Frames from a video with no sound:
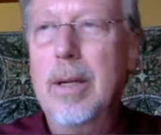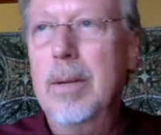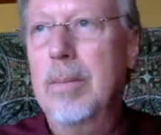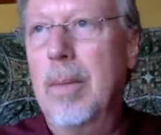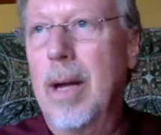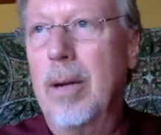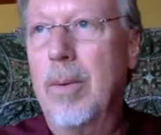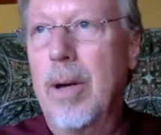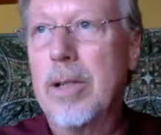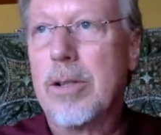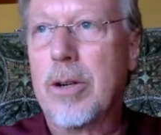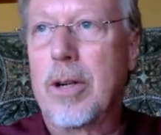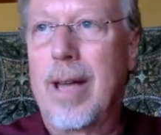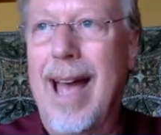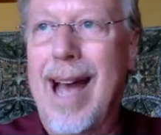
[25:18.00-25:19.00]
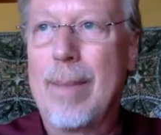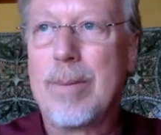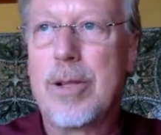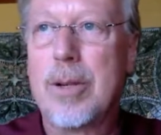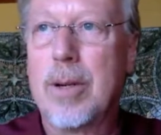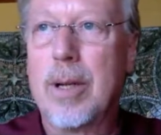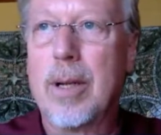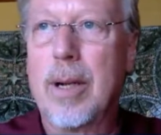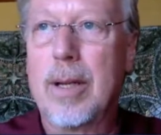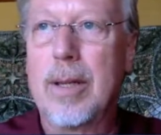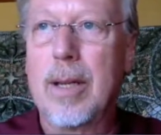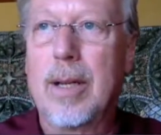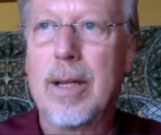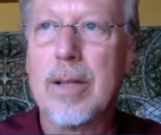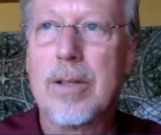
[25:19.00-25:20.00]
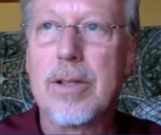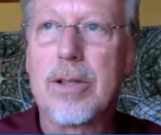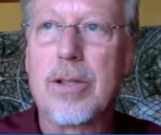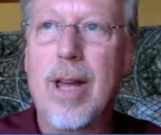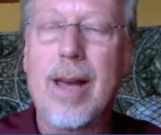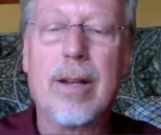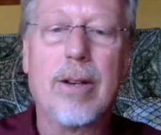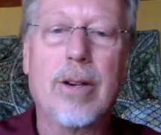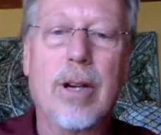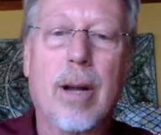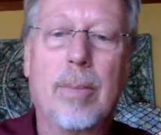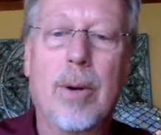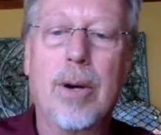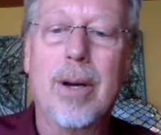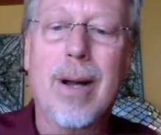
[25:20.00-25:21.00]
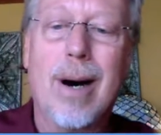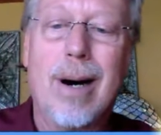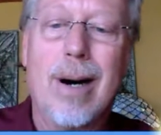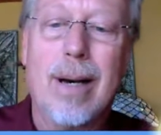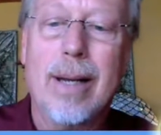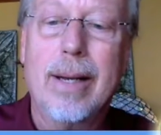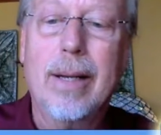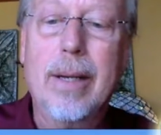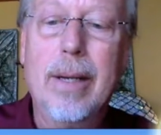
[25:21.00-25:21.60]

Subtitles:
Many ways are captured in, I think it's standard number 9,